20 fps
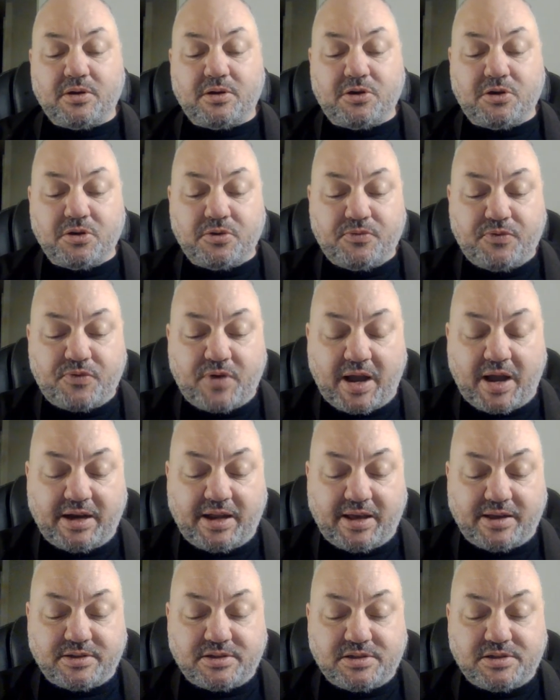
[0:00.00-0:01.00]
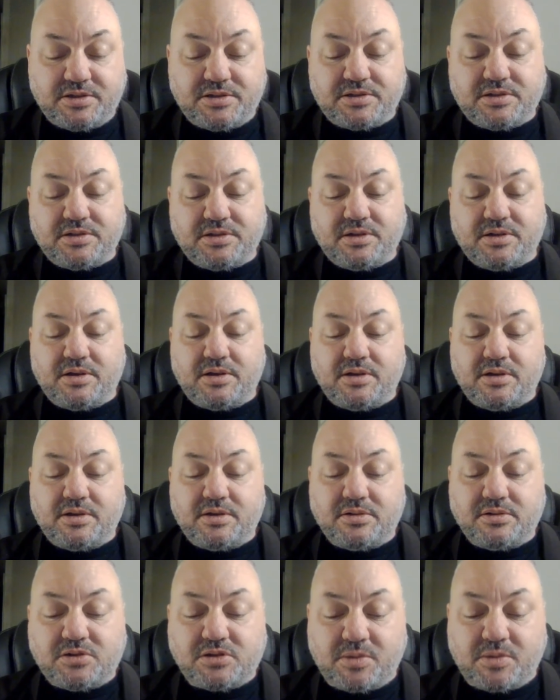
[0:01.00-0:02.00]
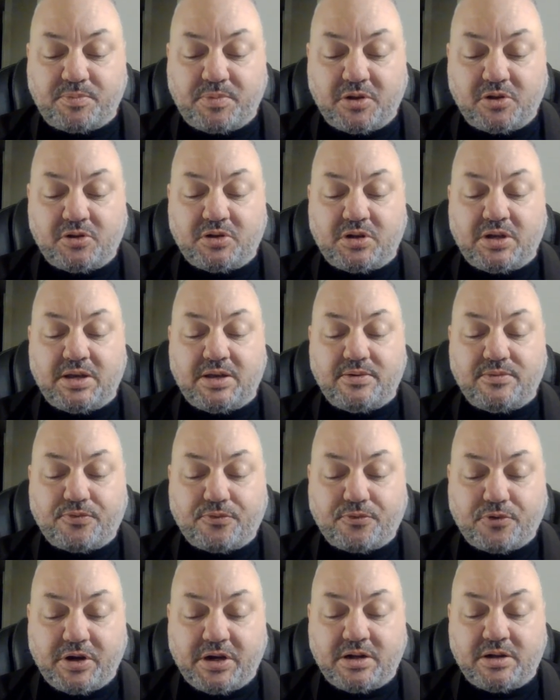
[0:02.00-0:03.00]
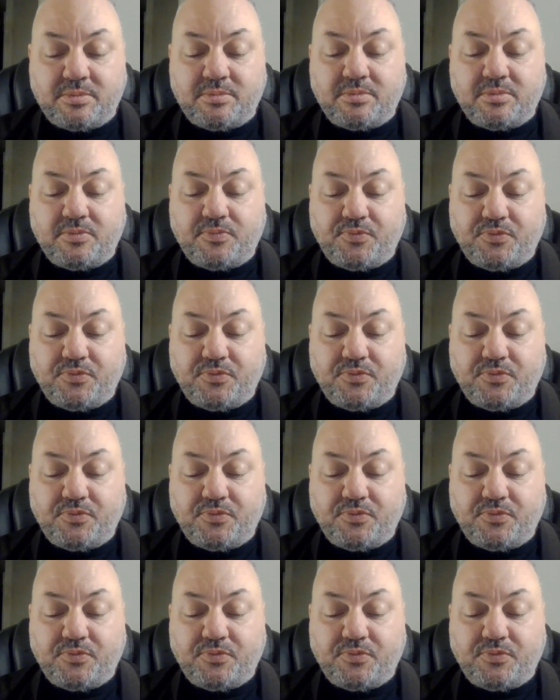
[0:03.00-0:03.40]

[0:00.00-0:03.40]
Good finances, stability, freedom,